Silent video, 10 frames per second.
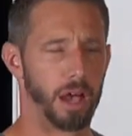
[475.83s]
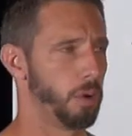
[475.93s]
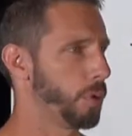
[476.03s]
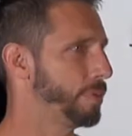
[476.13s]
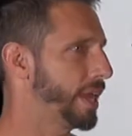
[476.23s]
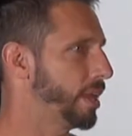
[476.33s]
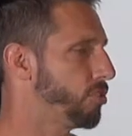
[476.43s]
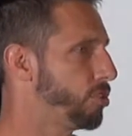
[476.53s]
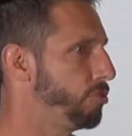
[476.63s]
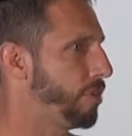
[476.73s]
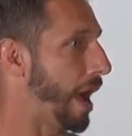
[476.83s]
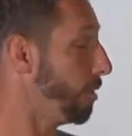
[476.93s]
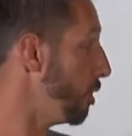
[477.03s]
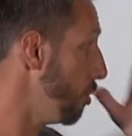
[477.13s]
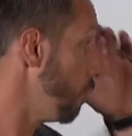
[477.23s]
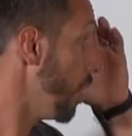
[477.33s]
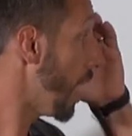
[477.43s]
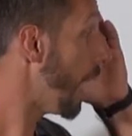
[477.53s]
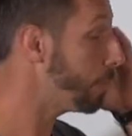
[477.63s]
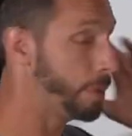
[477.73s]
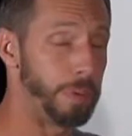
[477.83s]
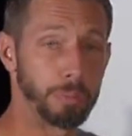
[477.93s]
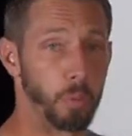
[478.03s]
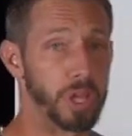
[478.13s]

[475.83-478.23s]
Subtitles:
We begin to value how many people